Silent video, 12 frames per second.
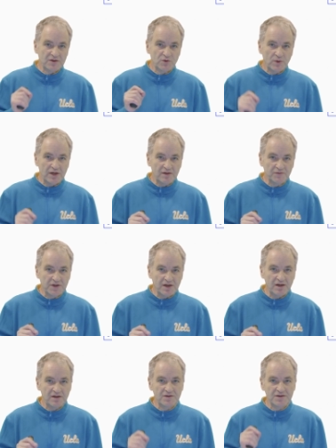
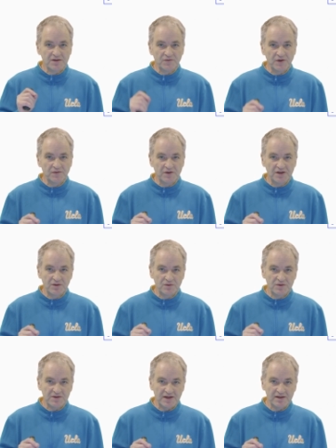
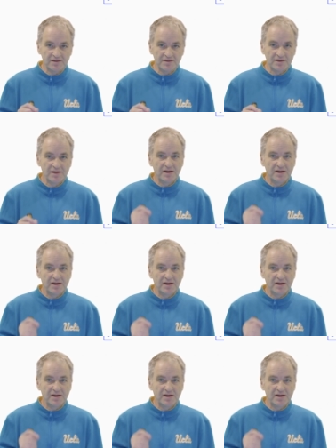$12.52